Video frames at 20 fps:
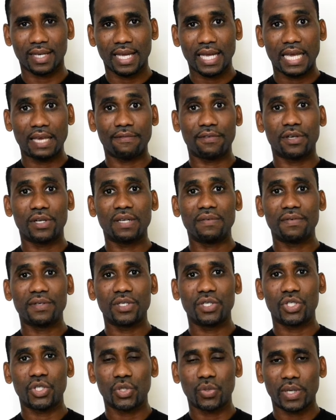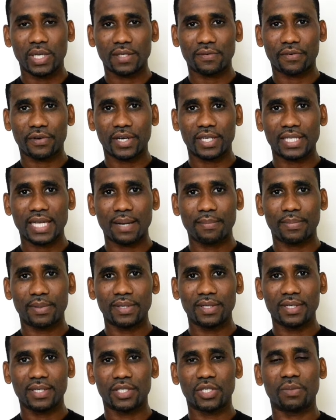If you live in the U S, for example,
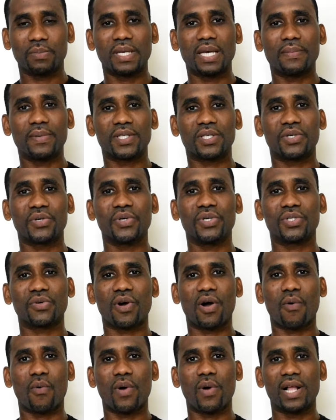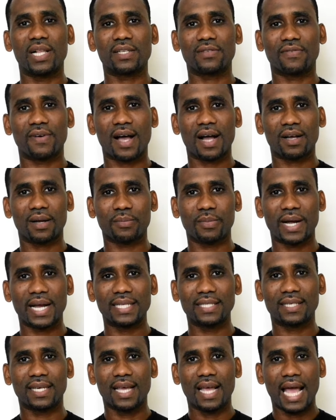you'll be able to go into a Wells Fargo
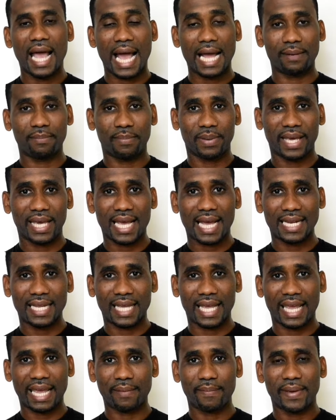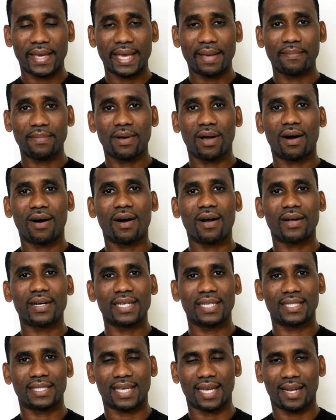branch and pay at the A B M or
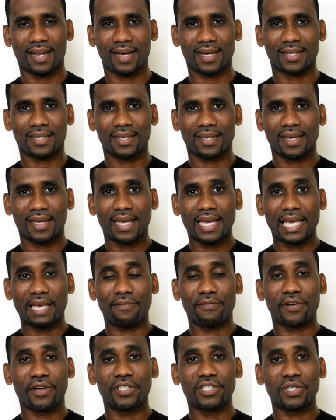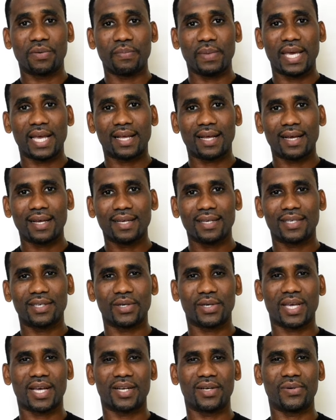the teller. If you're in Jamaica, you
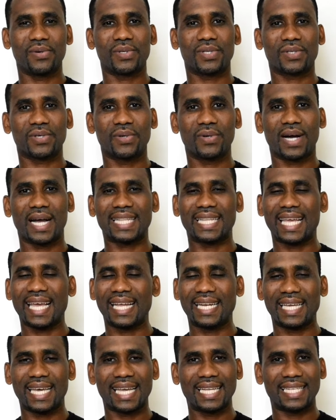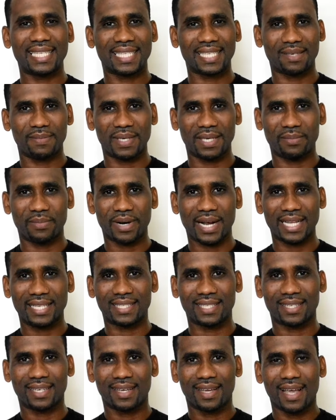can do so at any N C B
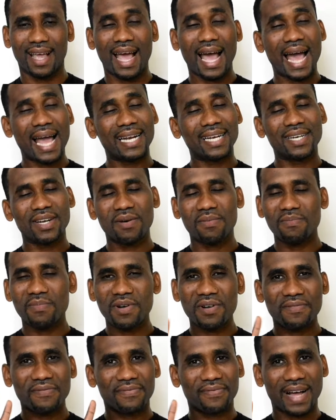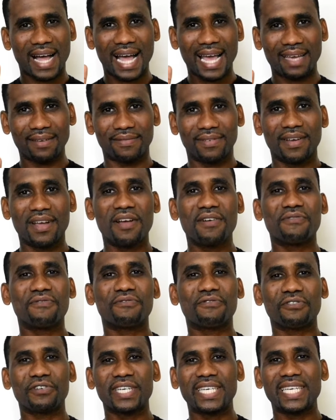branch. And number five,
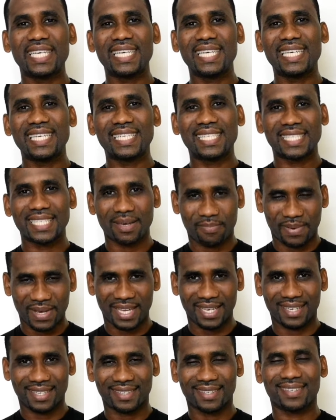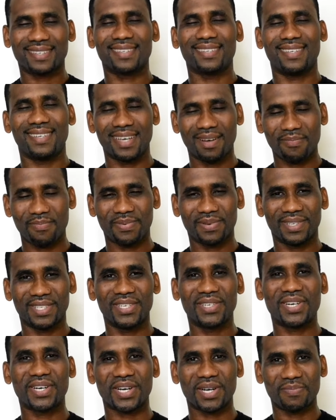free shipping. Yep, you
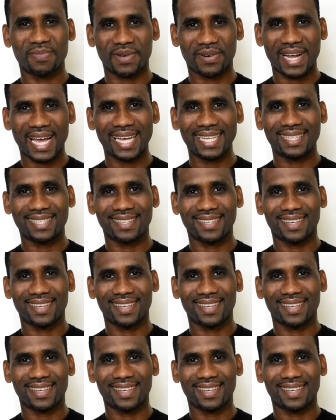heard me right.